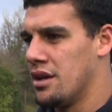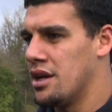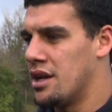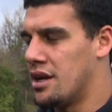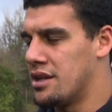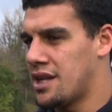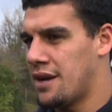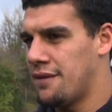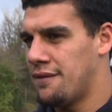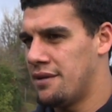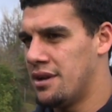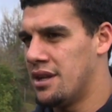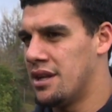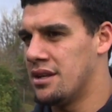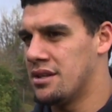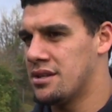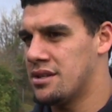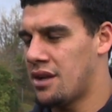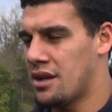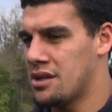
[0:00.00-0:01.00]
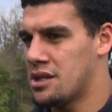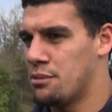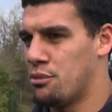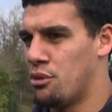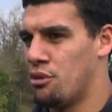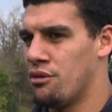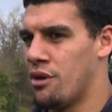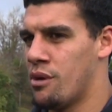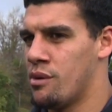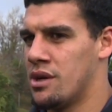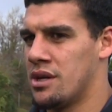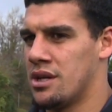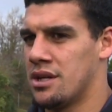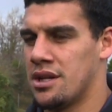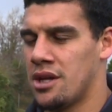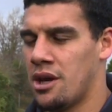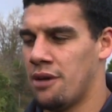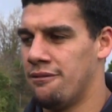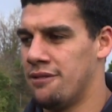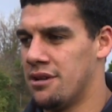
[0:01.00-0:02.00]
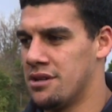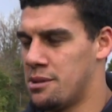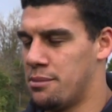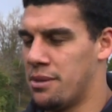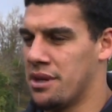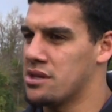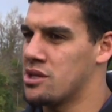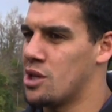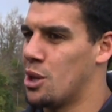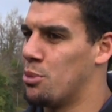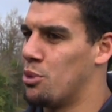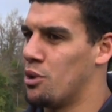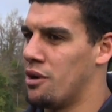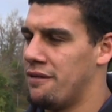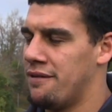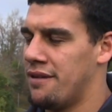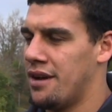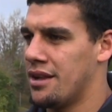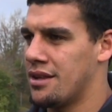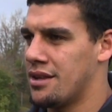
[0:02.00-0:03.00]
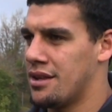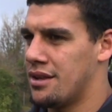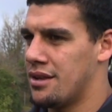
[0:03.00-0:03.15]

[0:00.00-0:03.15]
that definitely starts the ball rolling, and hopefully it's a big snowball effect,